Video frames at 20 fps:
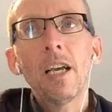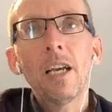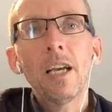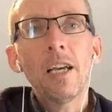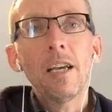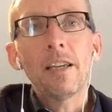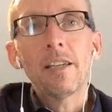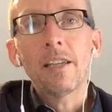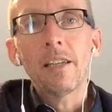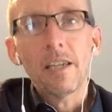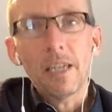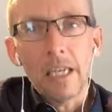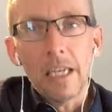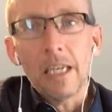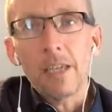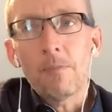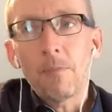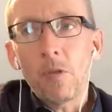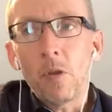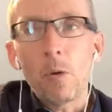and
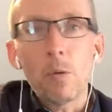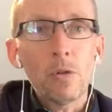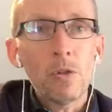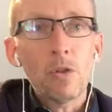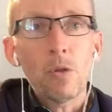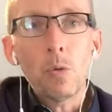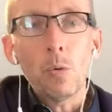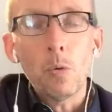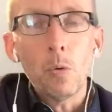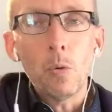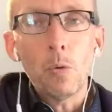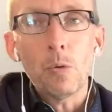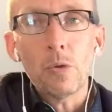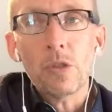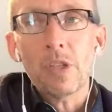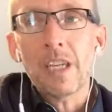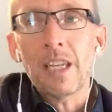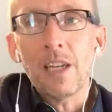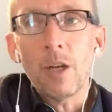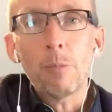again, those
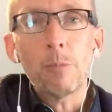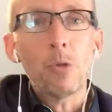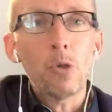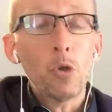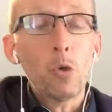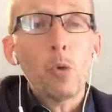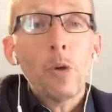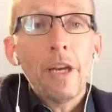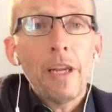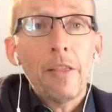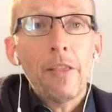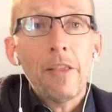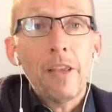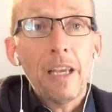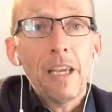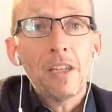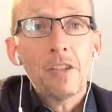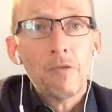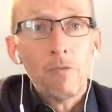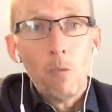tools can help you create
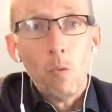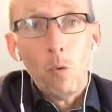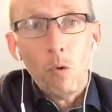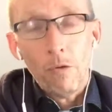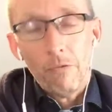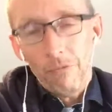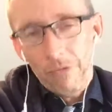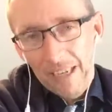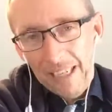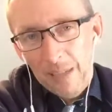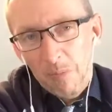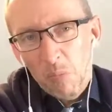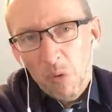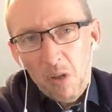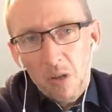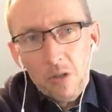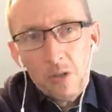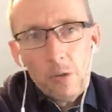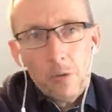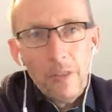things for
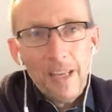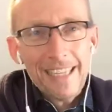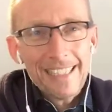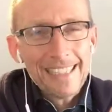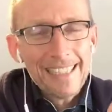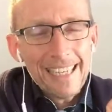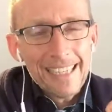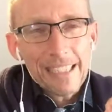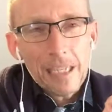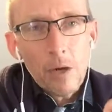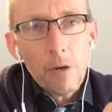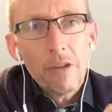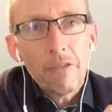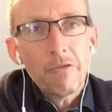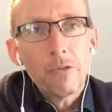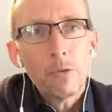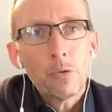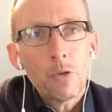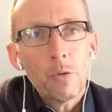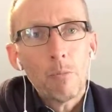Facebook. So that's how
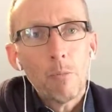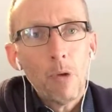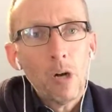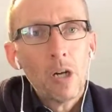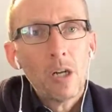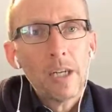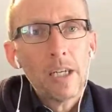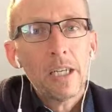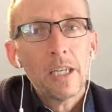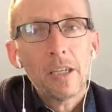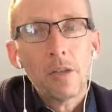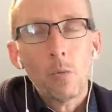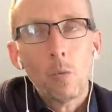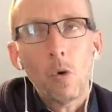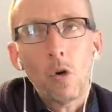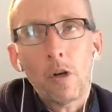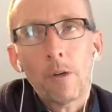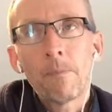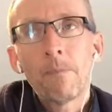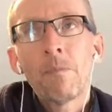influencer marketing can
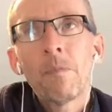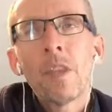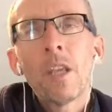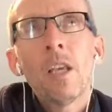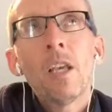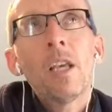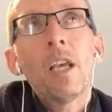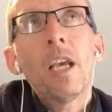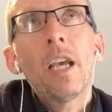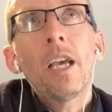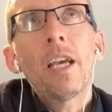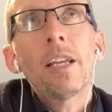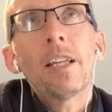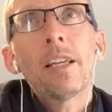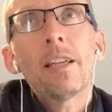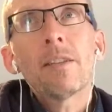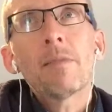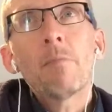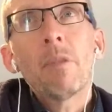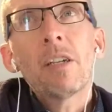work, and
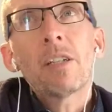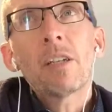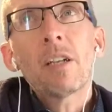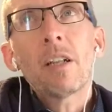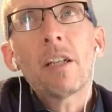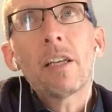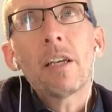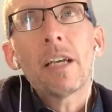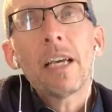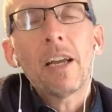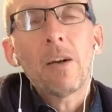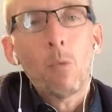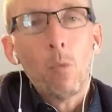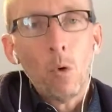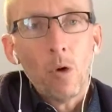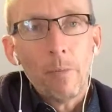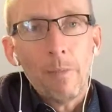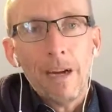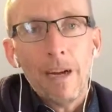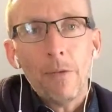it's basically kind of
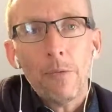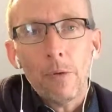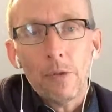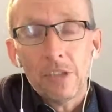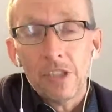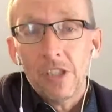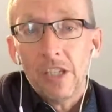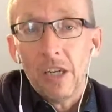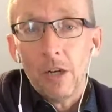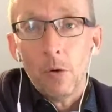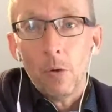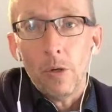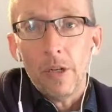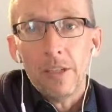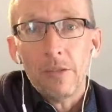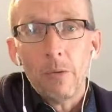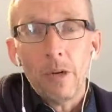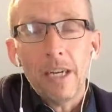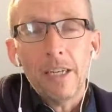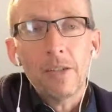word of mouth on
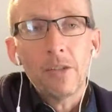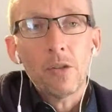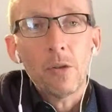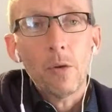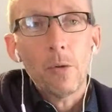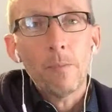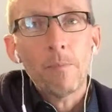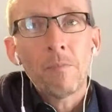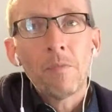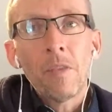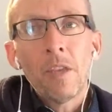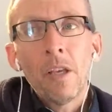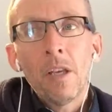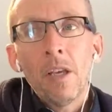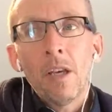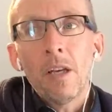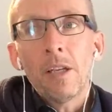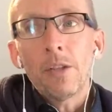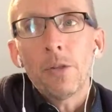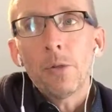steroids, right? So
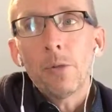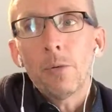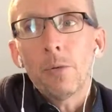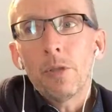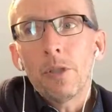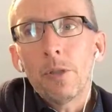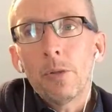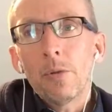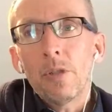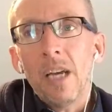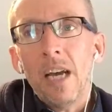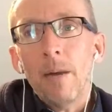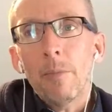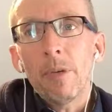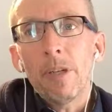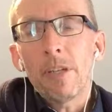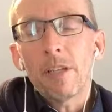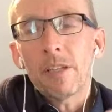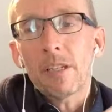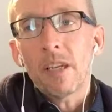you tap
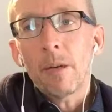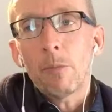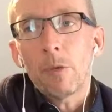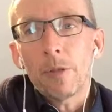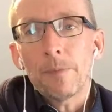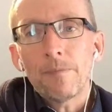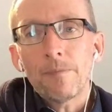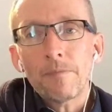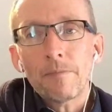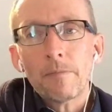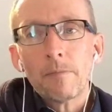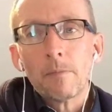into someone